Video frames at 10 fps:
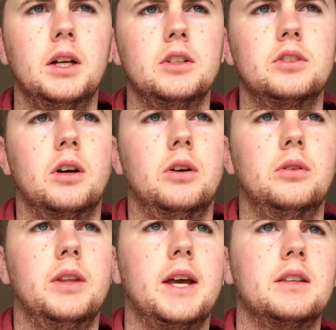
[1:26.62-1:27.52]

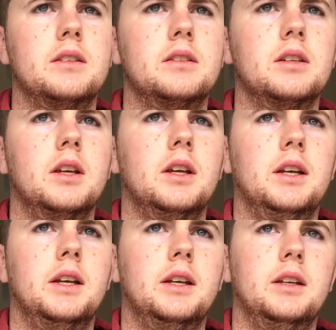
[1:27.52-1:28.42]
So that's
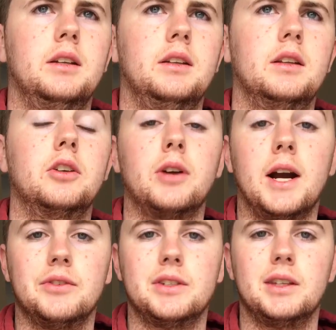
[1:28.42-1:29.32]
in the
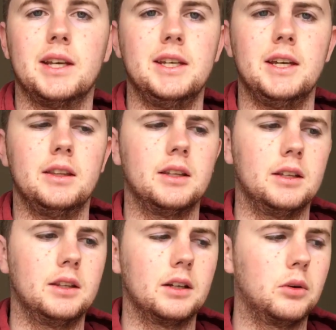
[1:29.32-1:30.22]
grounds that they get,
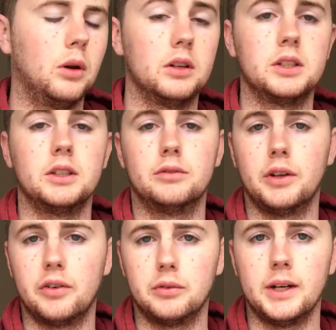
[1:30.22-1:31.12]
the quality of
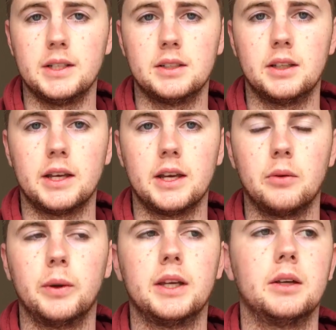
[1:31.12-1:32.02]
referees that they
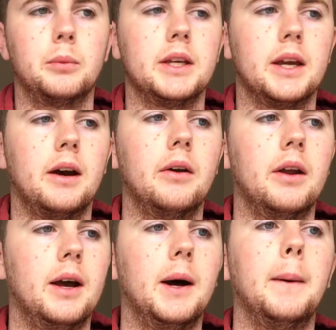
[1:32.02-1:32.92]
get week in, week
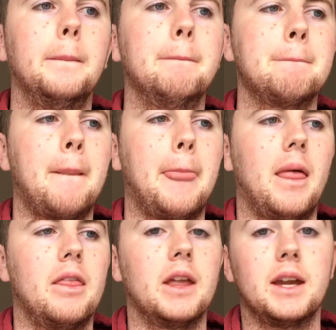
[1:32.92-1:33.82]
out,
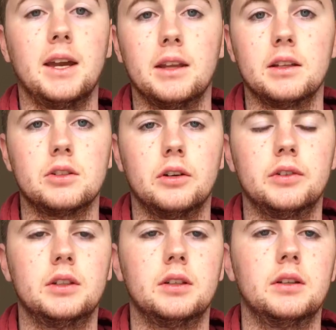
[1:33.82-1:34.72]
the kit that's
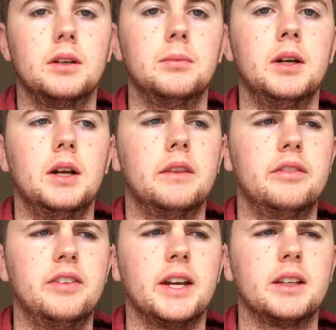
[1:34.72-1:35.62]
offered to them, the
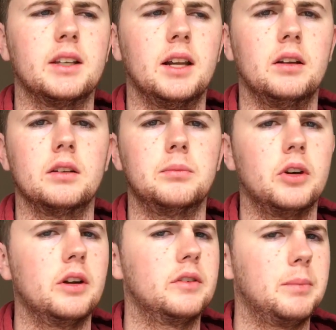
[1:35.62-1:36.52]
fact that a lot of them
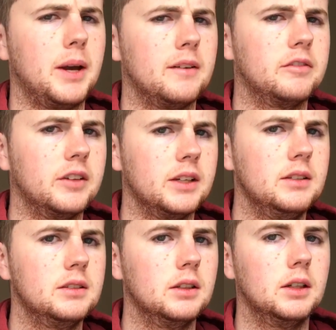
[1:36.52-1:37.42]
don't have to pay
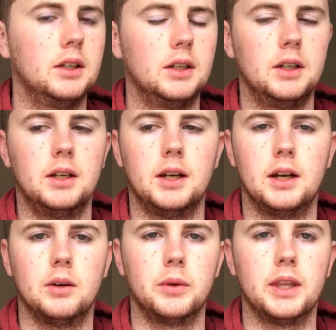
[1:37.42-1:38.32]
fees
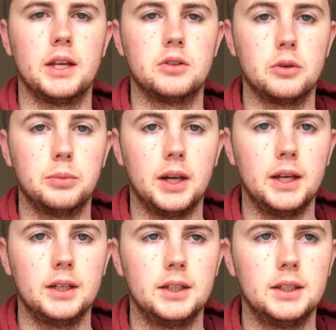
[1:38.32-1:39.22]
when they do
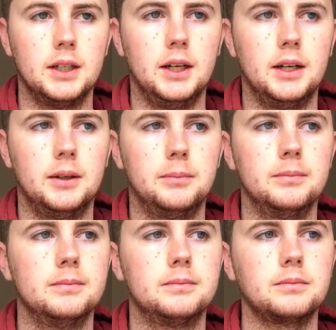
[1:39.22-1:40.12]
play, um,